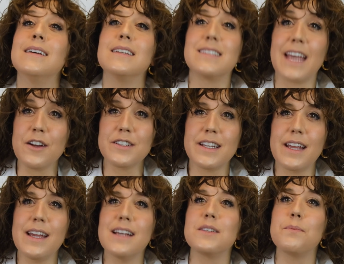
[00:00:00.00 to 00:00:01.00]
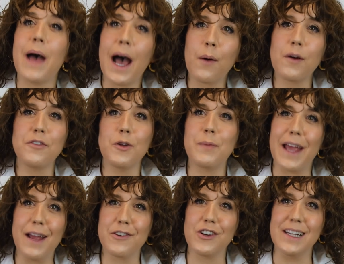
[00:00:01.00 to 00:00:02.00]
Scarcity is a powerful
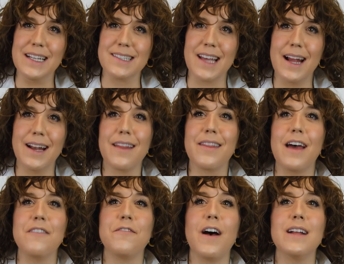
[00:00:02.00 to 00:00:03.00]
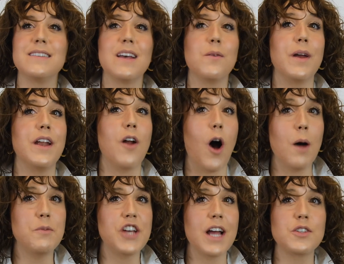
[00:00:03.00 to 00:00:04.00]
behavioral insight that finds that when an
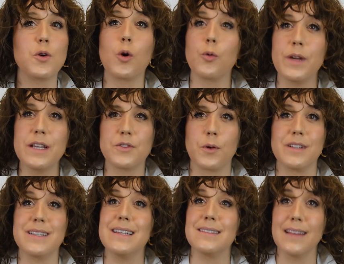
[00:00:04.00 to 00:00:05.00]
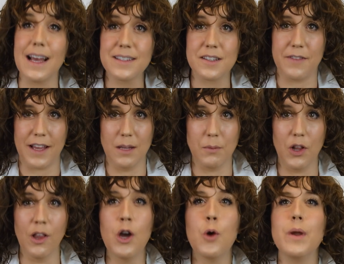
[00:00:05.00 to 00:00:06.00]
object or resource is less
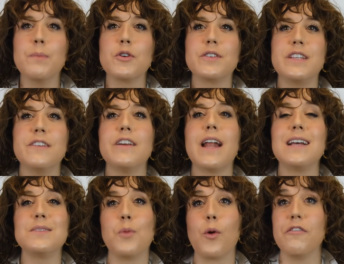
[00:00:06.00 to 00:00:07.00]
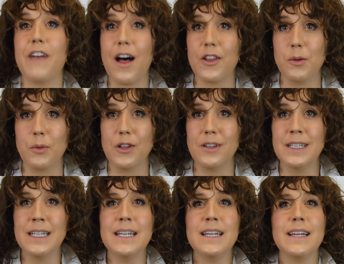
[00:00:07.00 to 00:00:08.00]
available, we perceive it as more valuable.
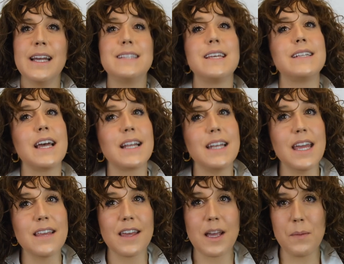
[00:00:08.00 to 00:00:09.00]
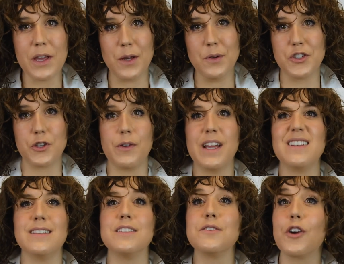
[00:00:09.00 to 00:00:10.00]
It's a technique that can be used to create a
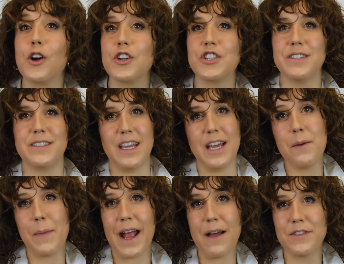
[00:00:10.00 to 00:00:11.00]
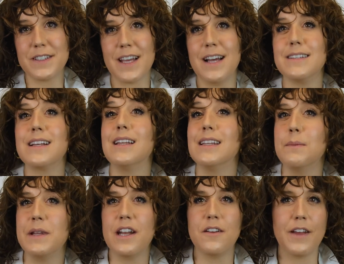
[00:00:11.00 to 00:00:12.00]
sense of urgency by emphasizing a
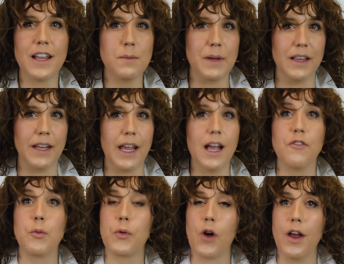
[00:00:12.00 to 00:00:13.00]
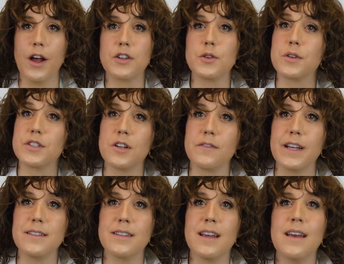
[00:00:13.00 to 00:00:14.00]
limited availability of a product or service.